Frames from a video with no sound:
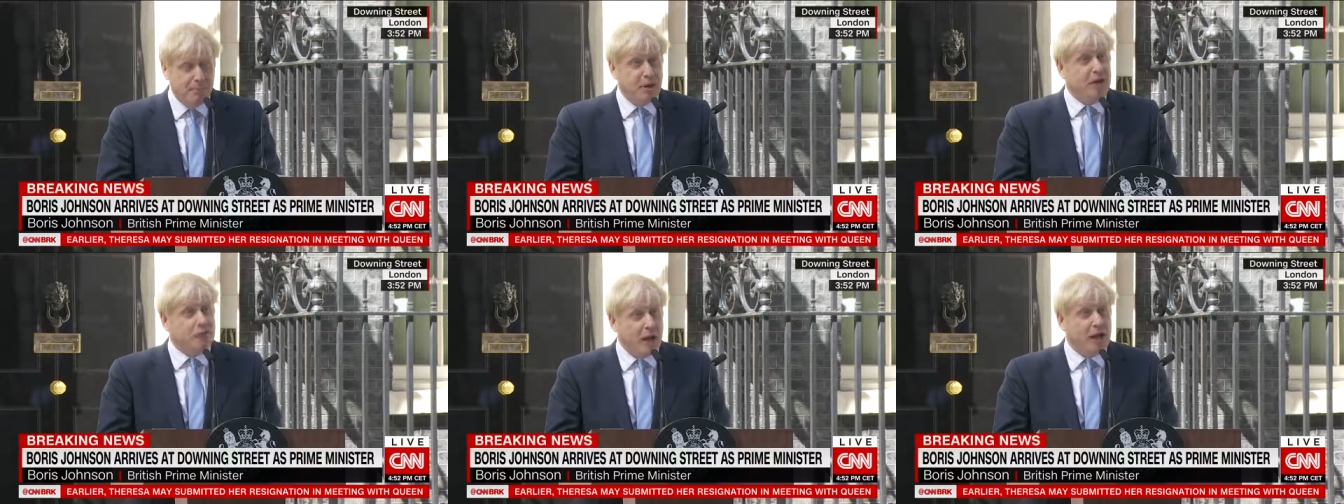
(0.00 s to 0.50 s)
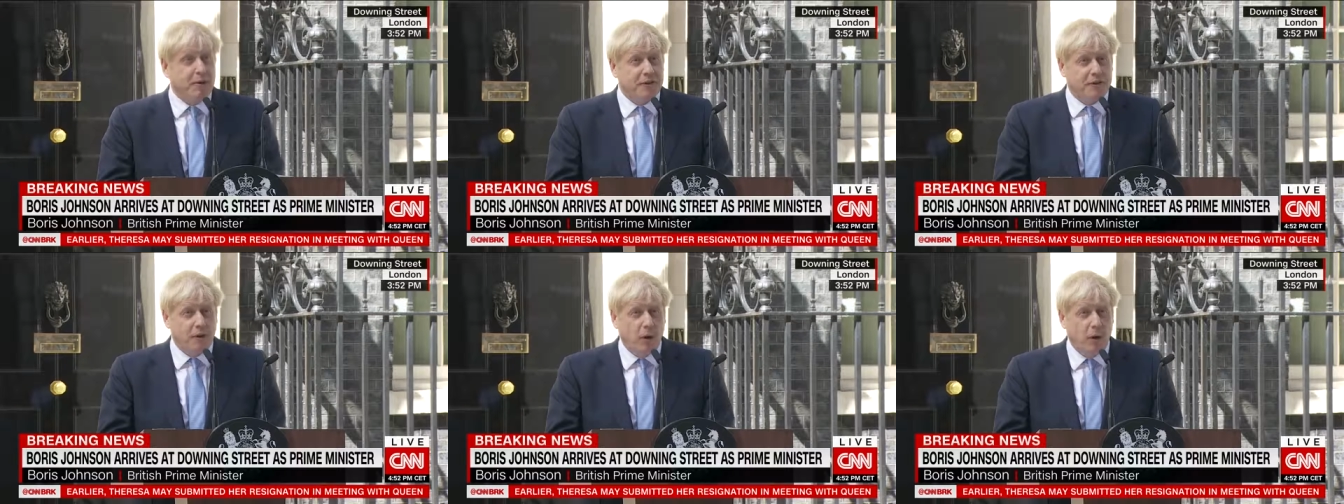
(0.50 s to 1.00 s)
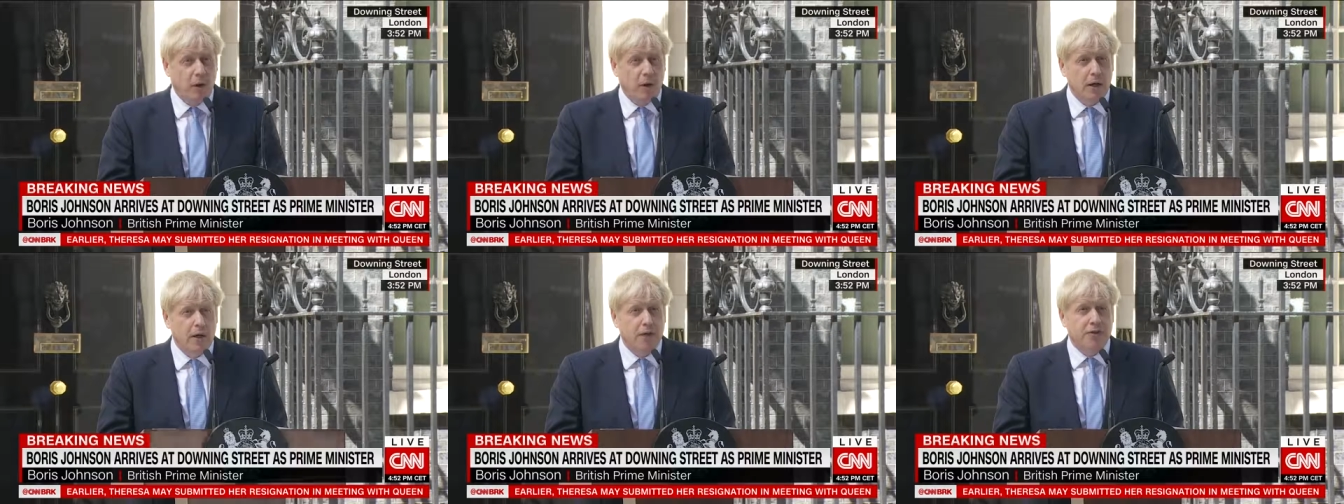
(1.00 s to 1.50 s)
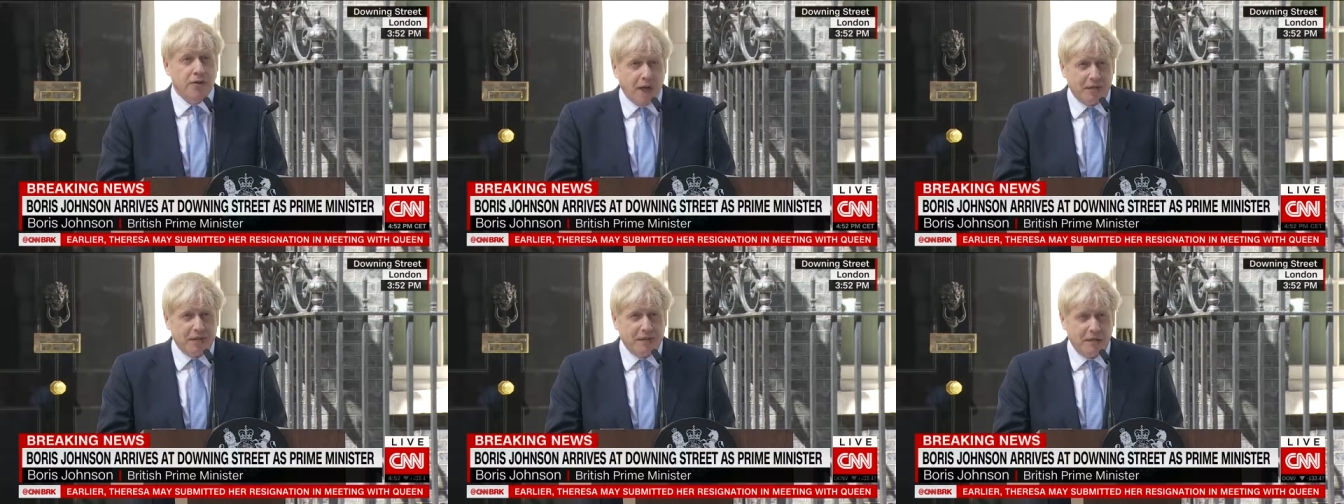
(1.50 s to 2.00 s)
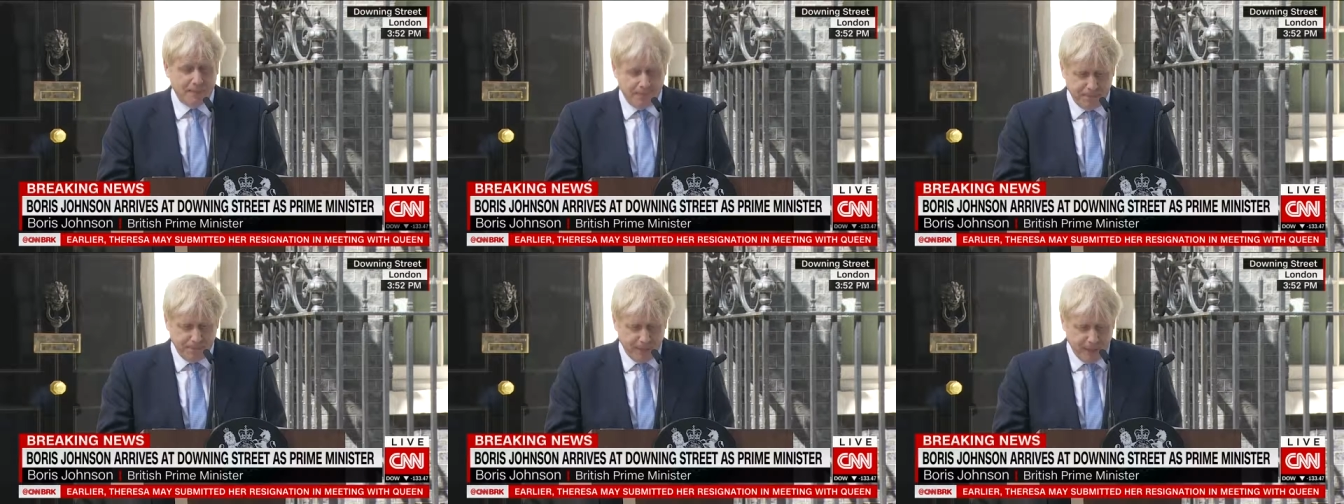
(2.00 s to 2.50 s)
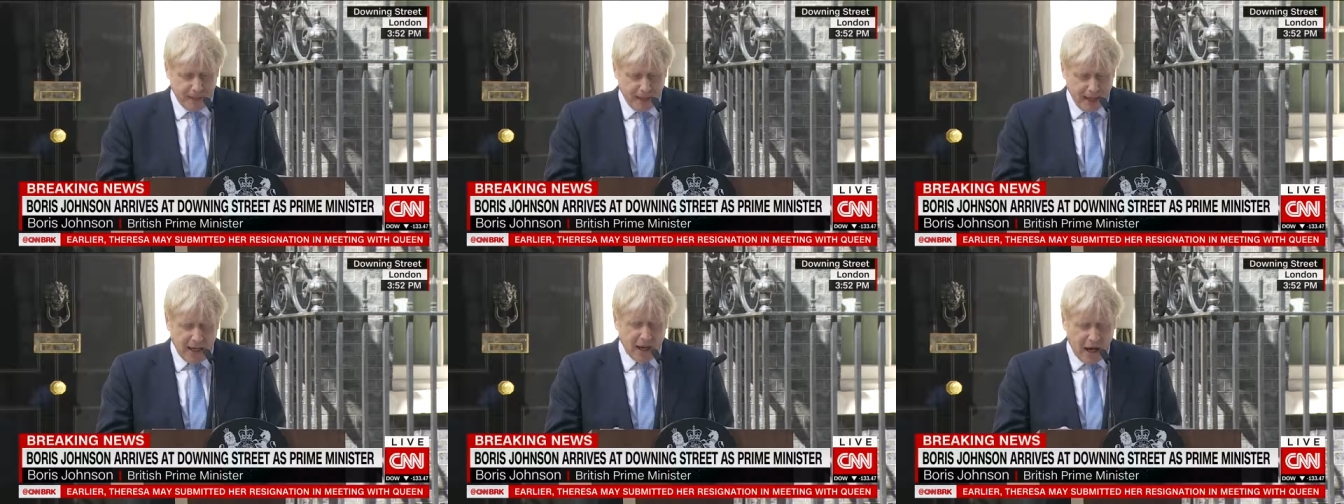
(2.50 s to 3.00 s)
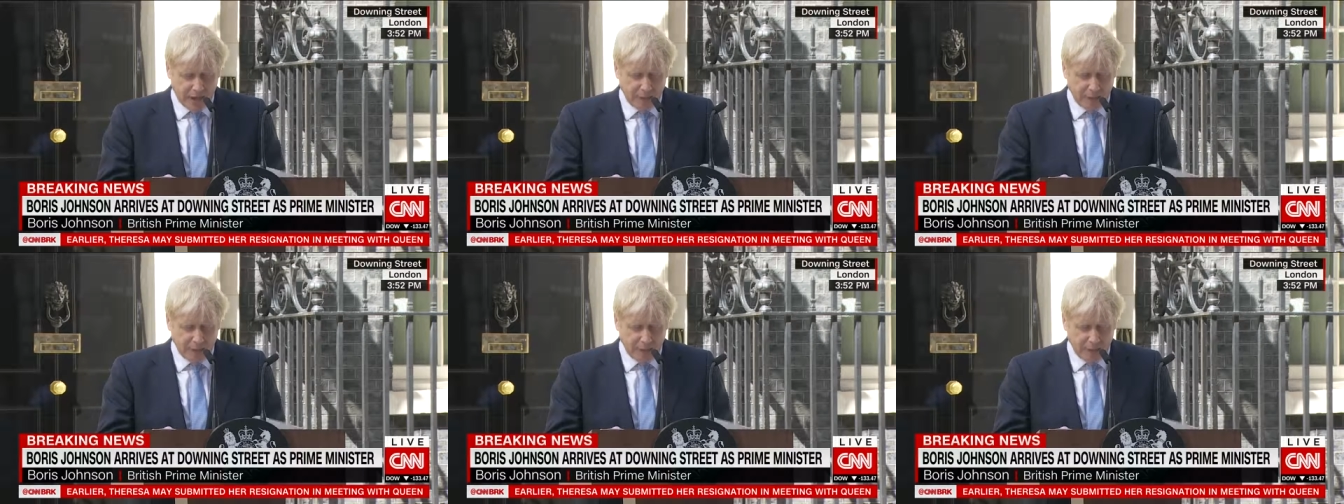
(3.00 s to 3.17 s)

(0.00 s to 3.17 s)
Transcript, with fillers: because we're going to restore trust in our